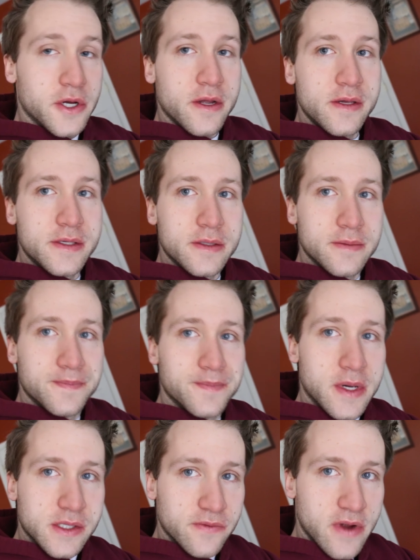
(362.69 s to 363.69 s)
Juggies,
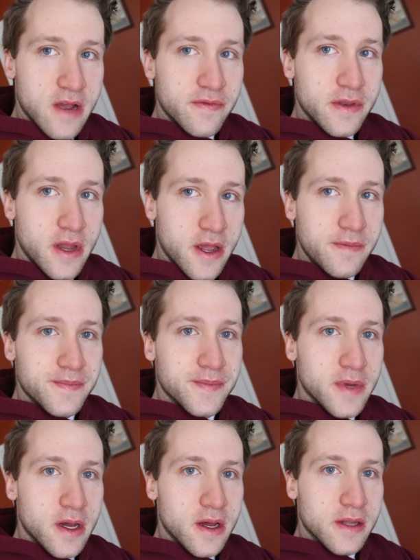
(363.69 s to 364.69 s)
I survived the night.
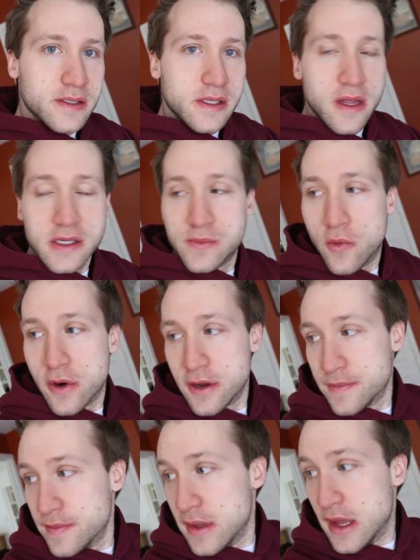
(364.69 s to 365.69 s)
Uh, it's the next
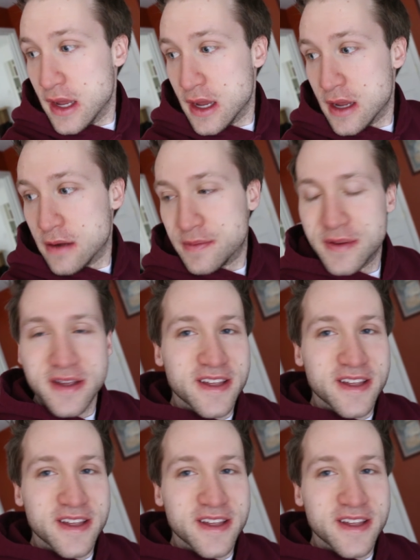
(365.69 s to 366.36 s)
morning, and